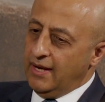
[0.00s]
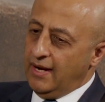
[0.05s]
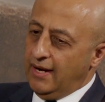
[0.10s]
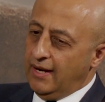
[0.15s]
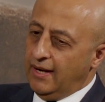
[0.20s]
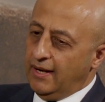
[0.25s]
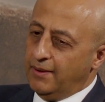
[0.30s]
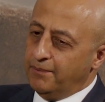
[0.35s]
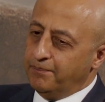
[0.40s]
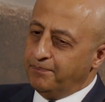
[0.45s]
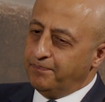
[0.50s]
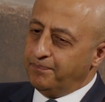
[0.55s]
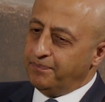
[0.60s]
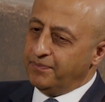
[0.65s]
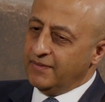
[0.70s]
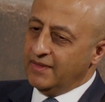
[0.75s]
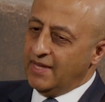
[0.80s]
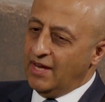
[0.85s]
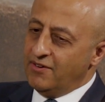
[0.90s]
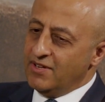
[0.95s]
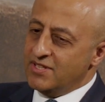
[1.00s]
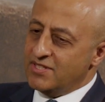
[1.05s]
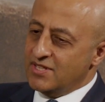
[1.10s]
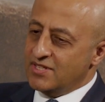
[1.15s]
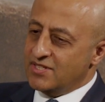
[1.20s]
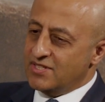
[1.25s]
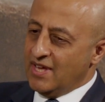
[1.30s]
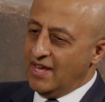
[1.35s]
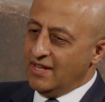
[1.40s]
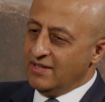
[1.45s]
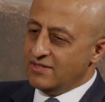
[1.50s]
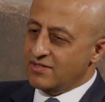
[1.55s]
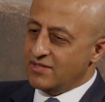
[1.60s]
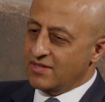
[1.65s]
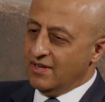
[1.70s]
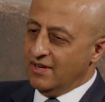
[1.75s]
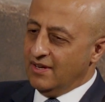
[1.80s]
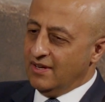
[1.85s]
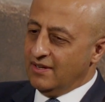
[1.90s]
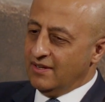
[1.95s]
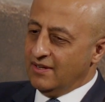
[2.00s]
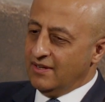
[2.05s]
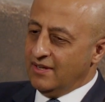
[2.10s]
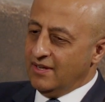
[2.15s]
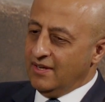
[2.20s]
There is a sense that